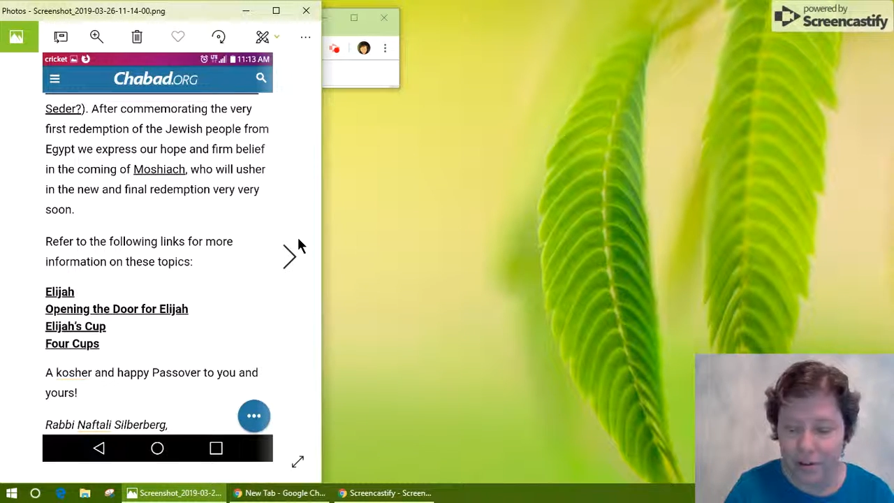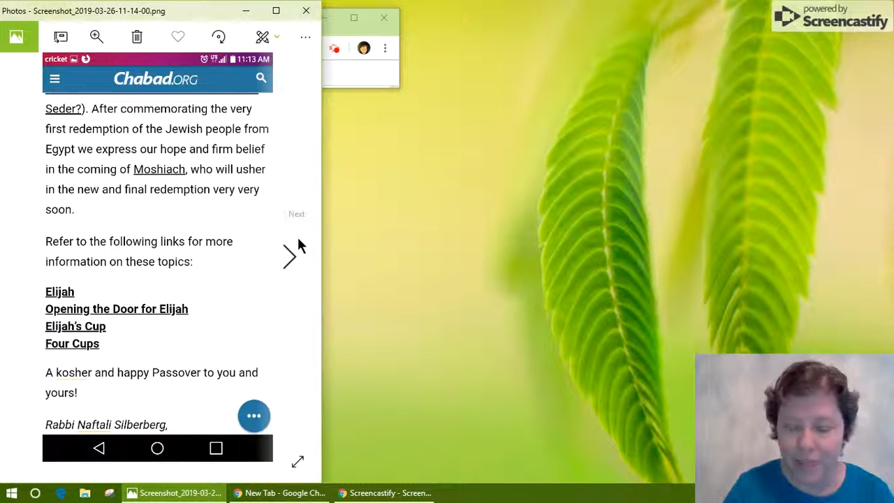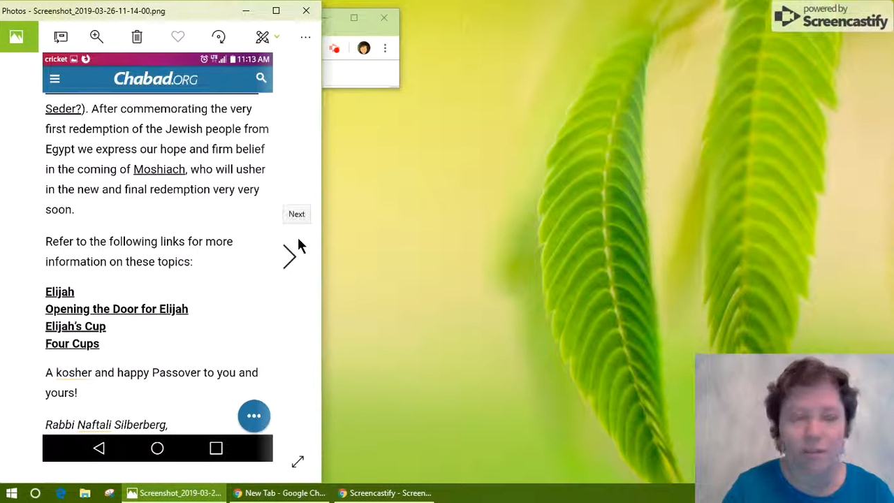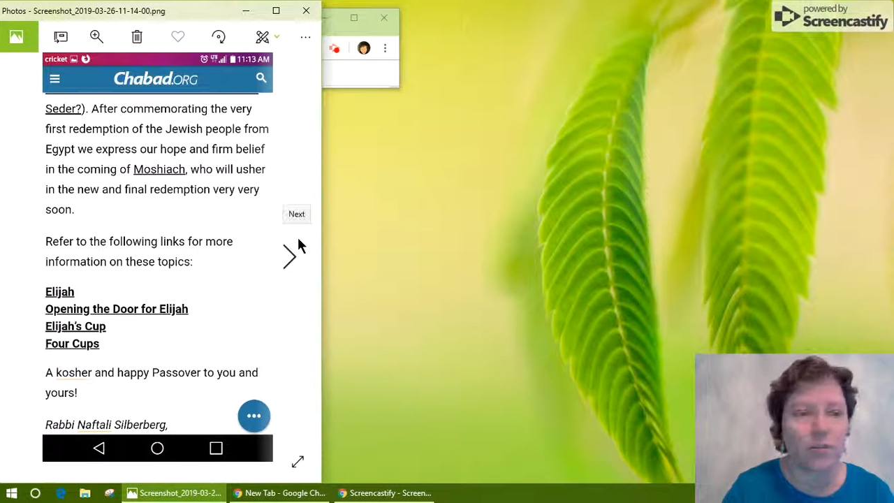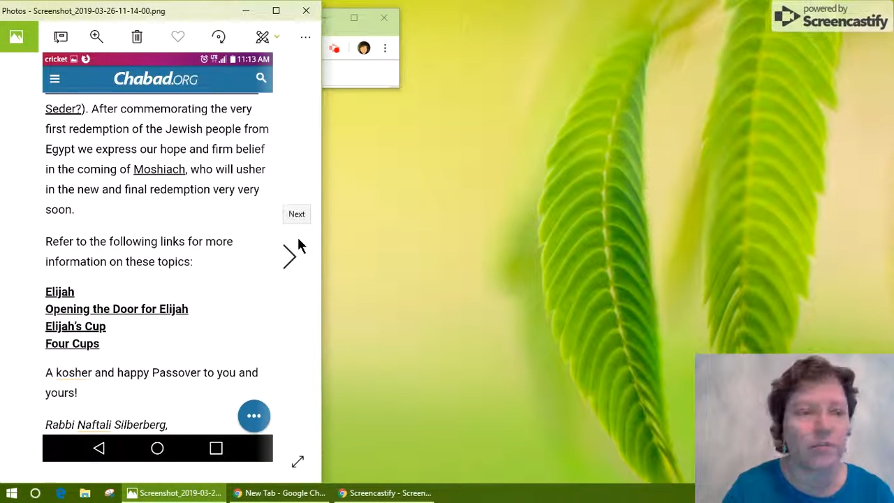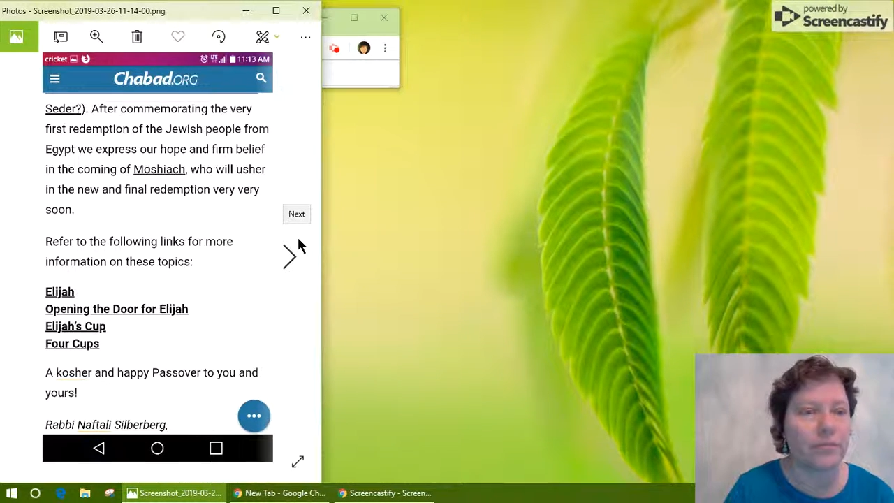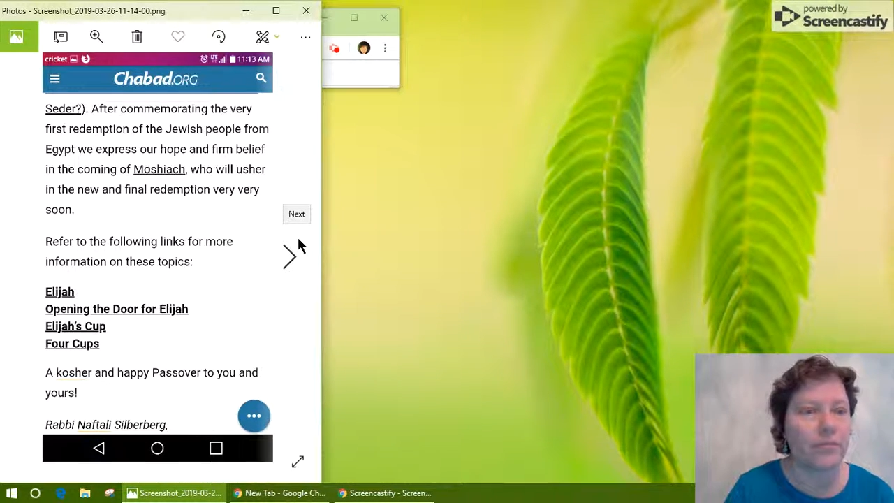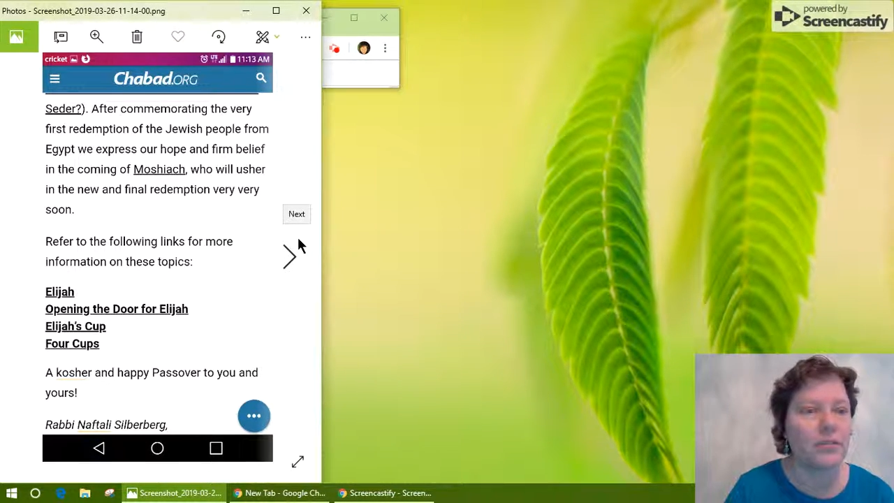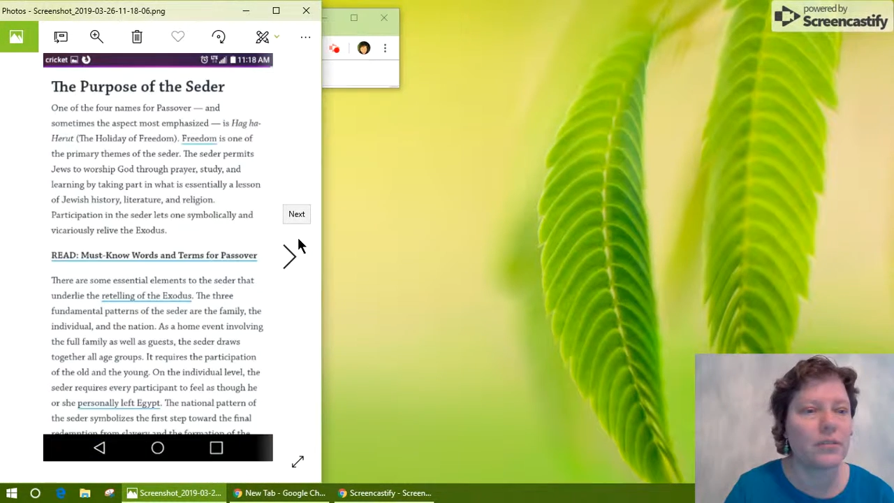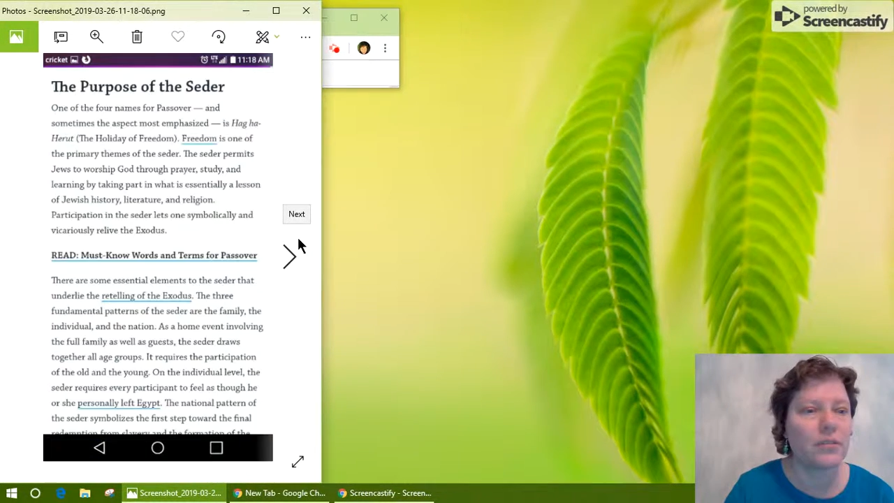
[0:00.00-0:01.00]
Passover.